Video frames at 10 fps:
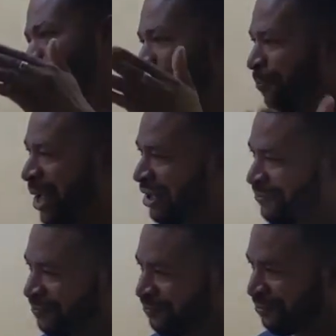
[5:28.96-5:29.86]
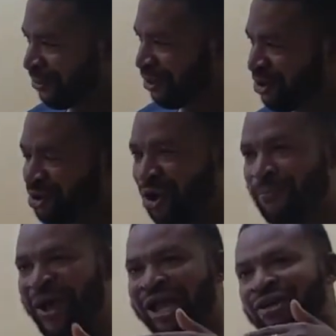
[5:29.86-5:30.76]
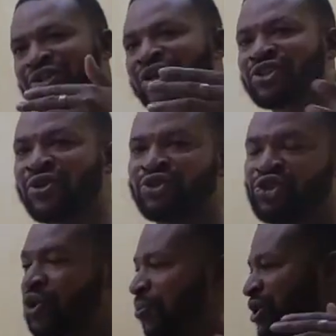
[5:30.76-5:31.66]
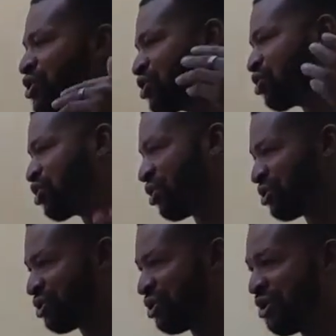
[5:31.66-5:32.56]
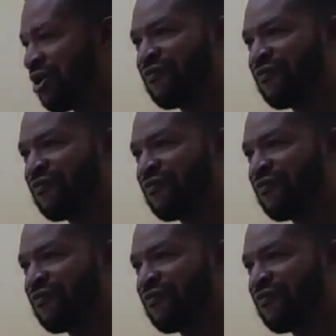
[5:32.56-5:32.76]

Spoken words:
you compare. You compare not just constitutions, but institutions.